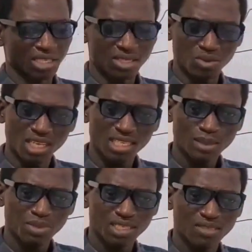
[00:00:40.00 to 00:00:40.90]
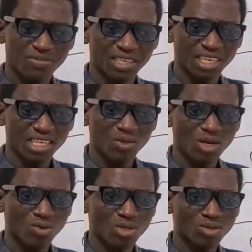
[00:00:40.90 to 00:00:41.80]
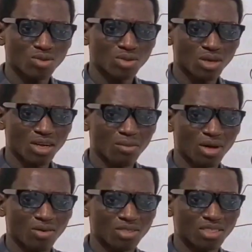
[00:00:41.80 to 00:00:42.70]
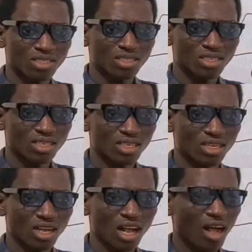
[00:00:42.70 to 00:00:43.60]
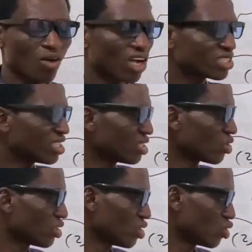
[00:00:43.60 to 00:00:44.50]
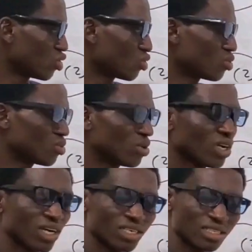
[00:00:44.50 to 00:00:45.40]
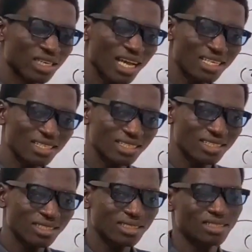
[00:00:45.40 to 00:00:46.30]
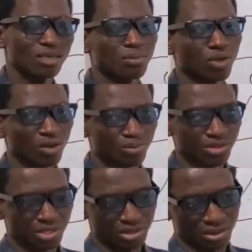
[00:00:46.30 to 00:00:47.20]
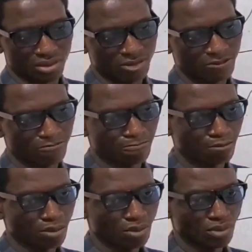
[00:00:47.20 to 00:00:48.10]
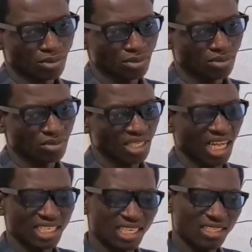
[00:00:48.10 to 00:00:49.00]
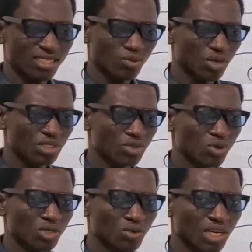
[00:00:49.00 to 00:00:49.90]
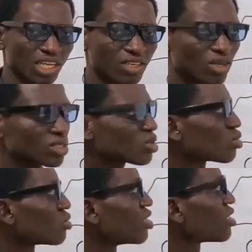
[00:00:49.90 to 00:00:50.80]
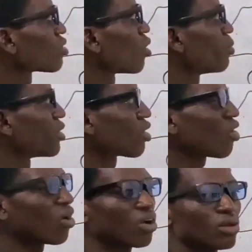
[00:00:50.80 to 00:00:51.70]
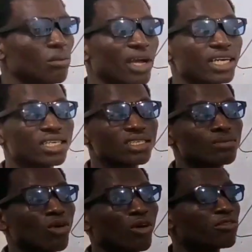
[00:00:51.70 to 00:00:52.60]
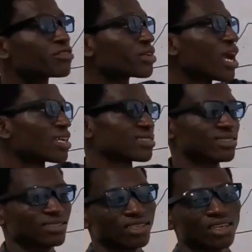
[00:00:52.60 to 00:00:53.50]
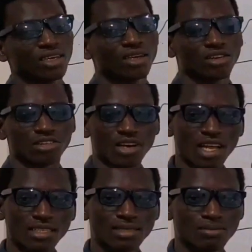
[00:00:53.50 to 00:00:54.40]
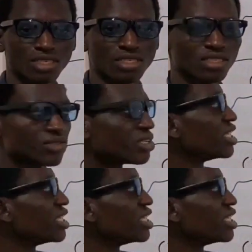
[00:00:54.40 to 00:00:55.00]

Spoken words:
But today specifically we are going to talk about how angiotensin 2 rises the blood pressure. And that is what is going to lead us to today's topic called mechanism of RAAS. RAAS means